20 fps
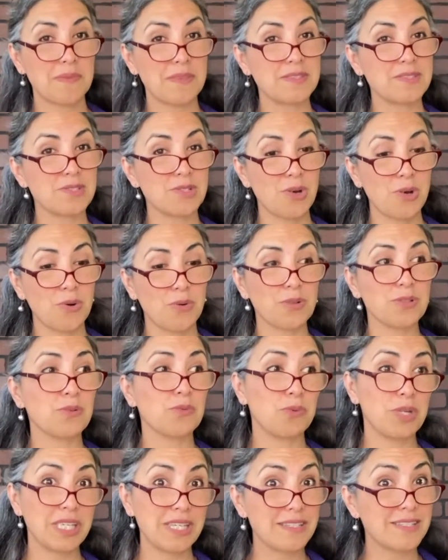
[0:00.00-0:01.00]
So
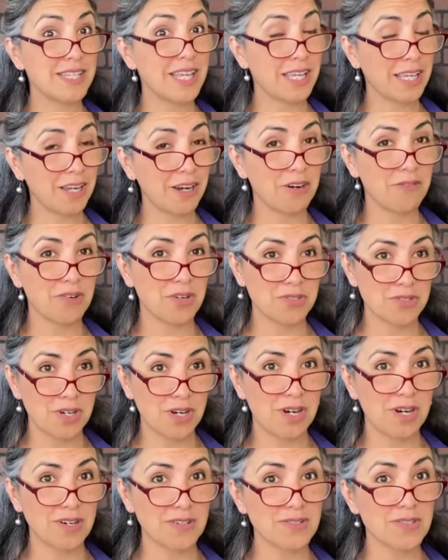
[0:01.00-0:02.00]
we can take care of our
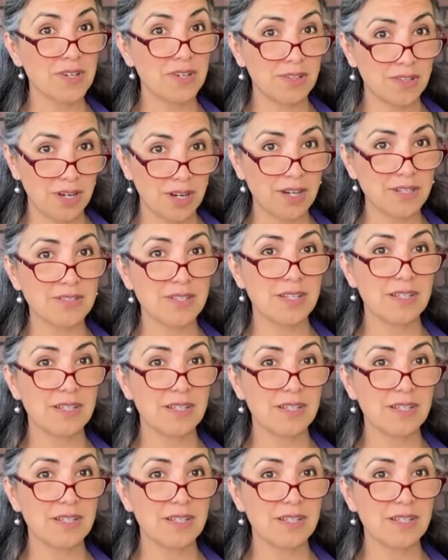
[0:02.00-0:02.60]
dogs a lot